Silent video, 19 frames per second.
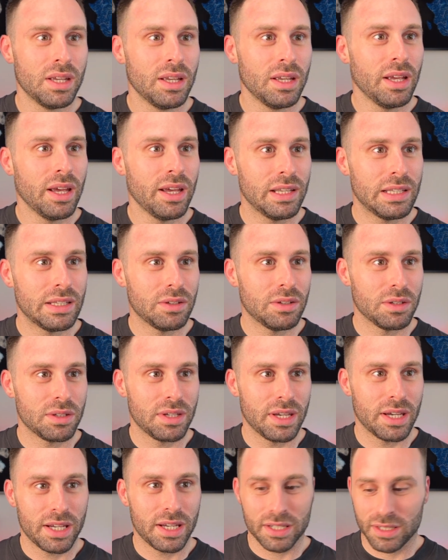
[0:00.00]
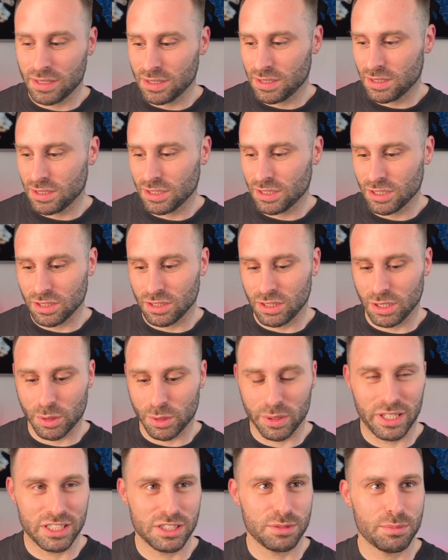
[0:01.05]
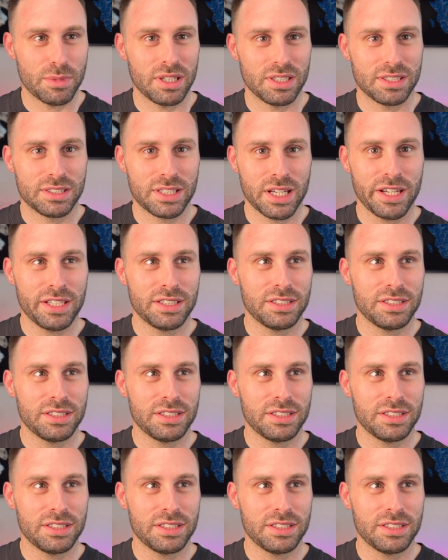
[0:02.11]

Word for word: and again decrease my size